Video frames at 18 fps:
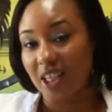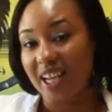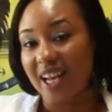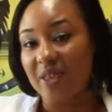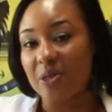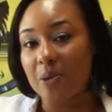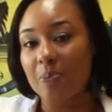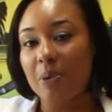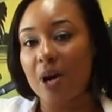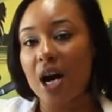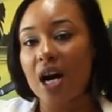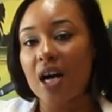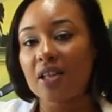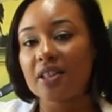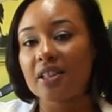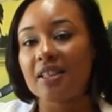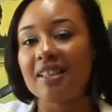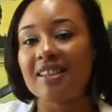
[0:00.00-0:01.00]
And the
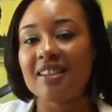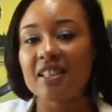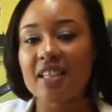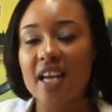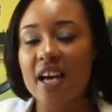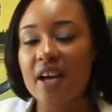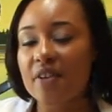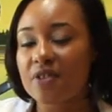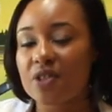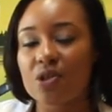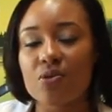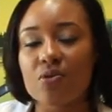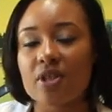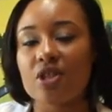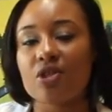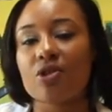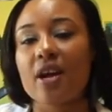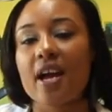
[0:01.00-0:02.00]
pollen loves
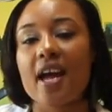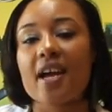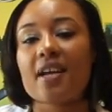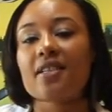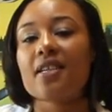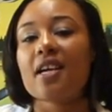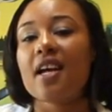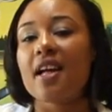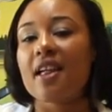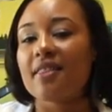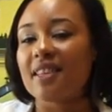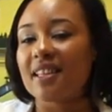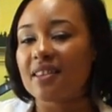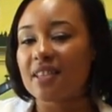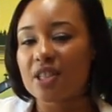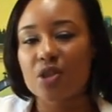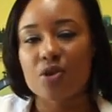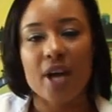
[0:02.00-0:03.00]
to attract the
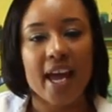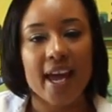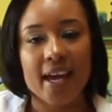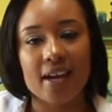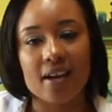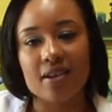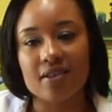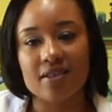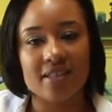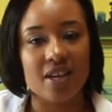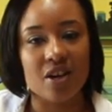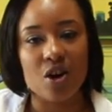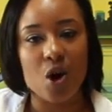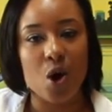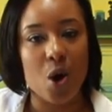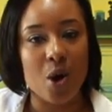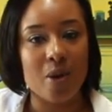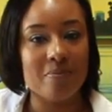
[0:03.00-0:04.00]
little hairs that
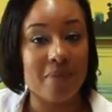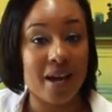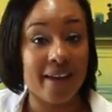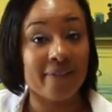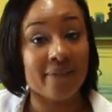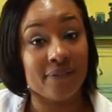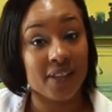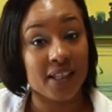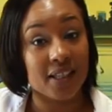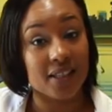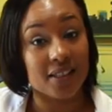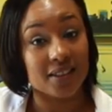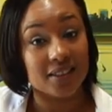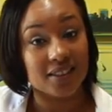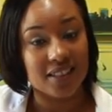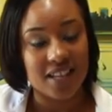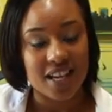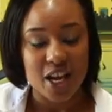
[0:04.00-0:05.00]
are on my feet.
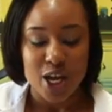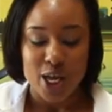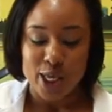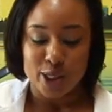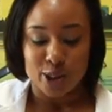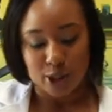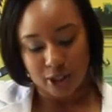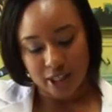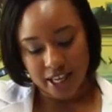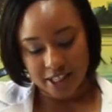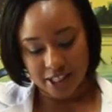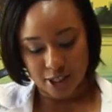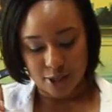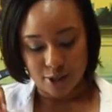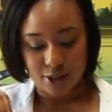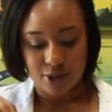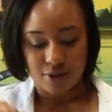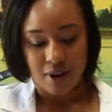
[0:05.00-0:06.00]
So let's
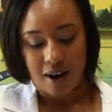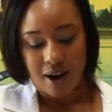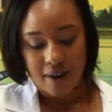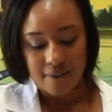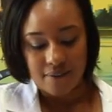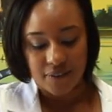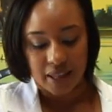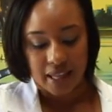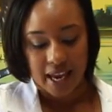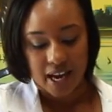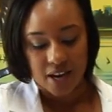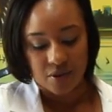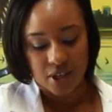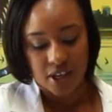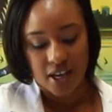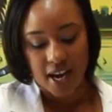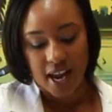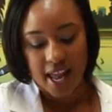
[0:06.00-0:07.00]
go to our
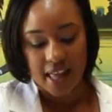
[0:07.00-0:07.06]
flower